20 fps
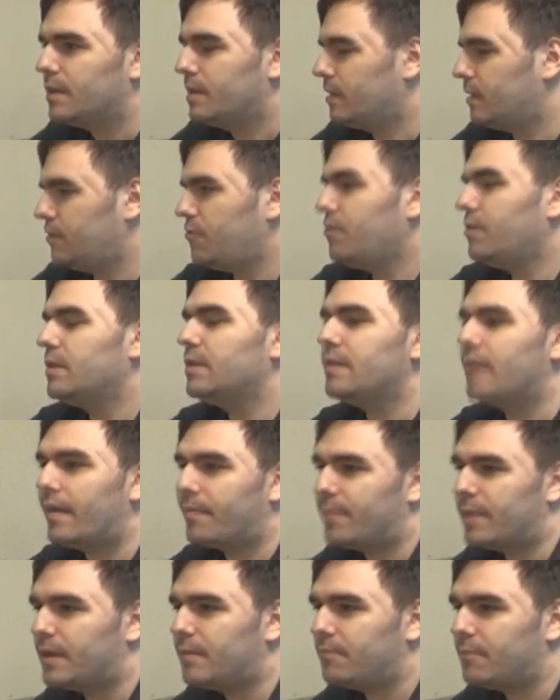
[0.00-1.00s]
They don't need
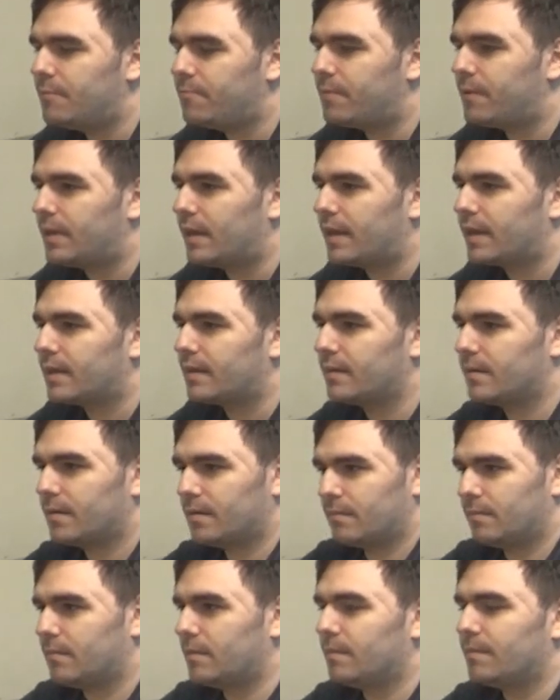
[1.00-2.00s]
that many people. Like
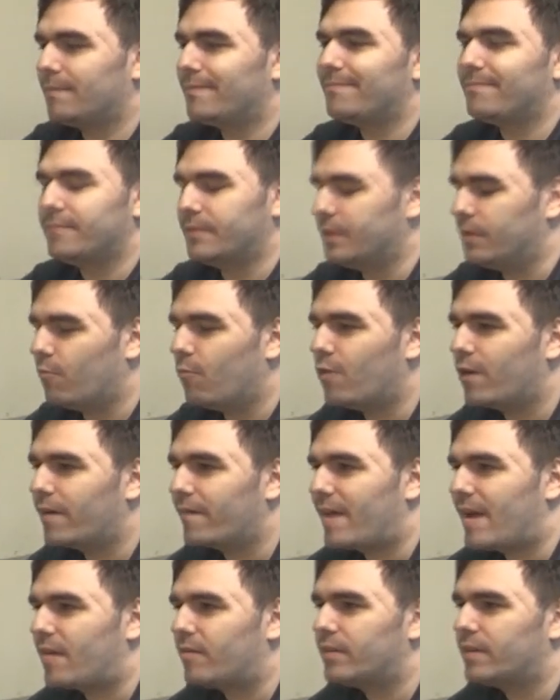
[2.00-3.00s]
the war
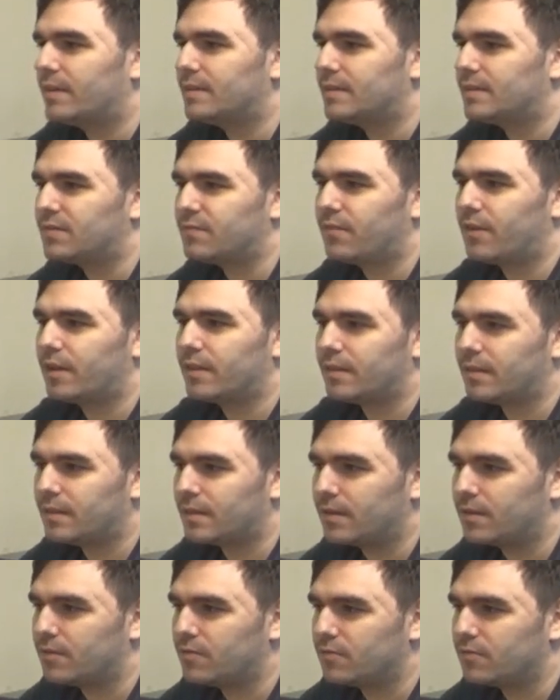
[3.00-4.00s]
nowadays is fought
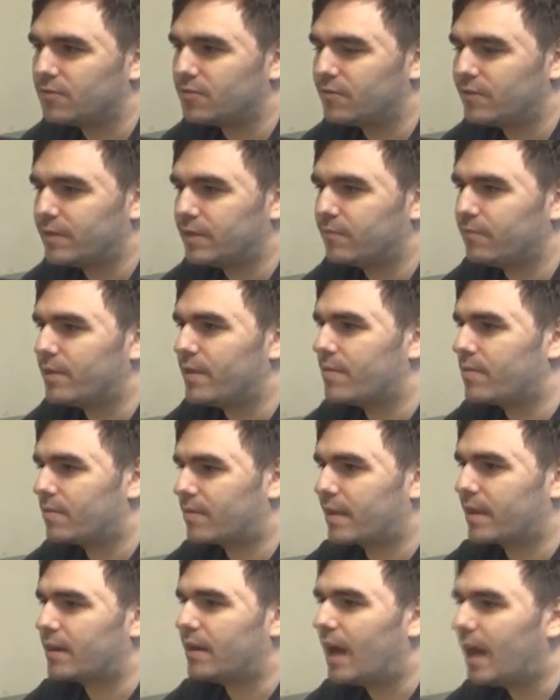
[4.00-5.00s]
usually with
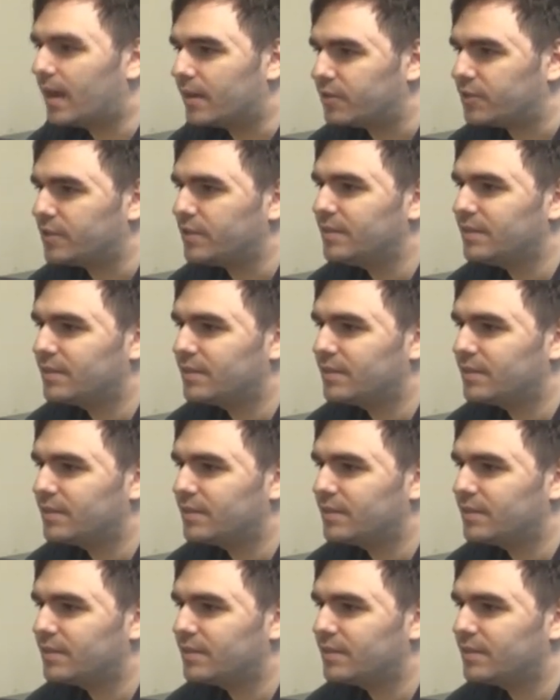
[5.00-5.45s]
technology.